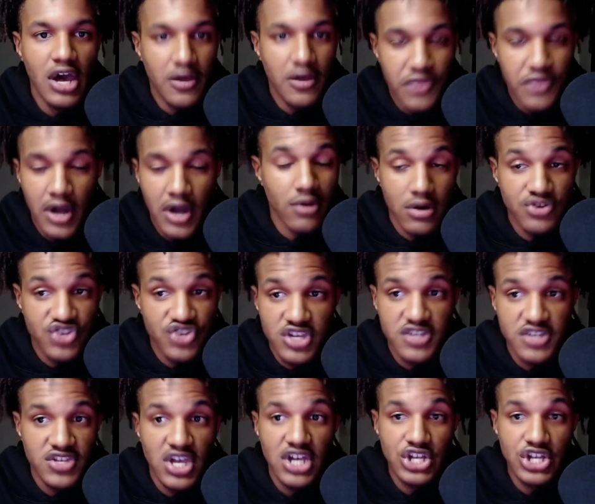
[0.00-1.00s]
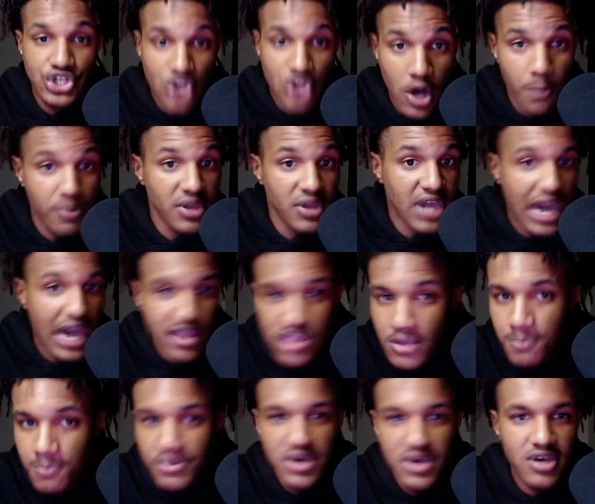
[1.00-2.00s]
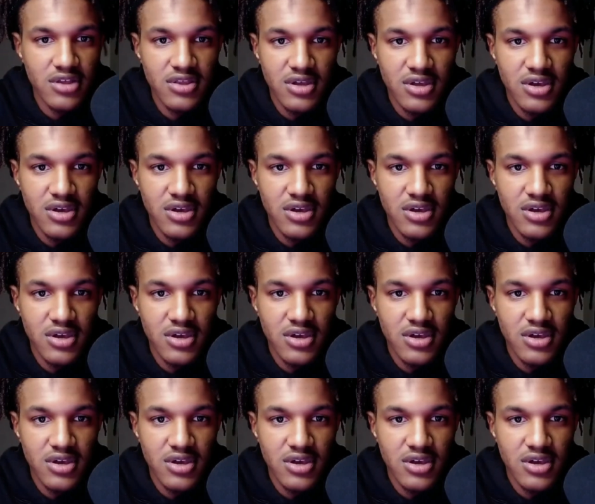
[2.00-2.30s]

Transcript: that are just jumping at the bit